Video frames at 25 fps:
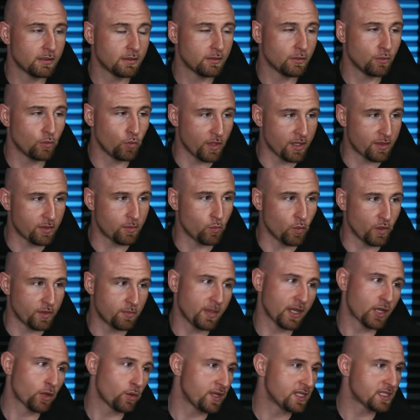with
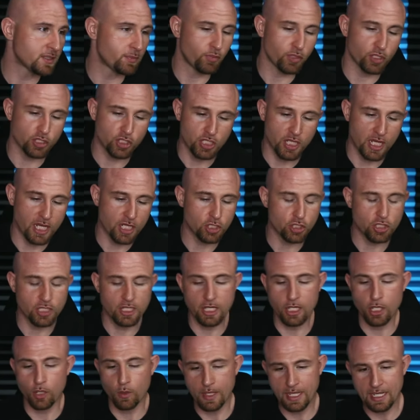Bitcoin's appreciation
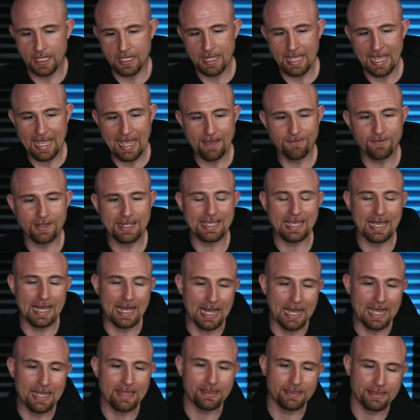and going into the halving,
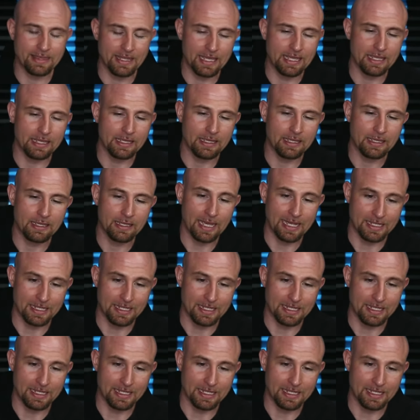I think,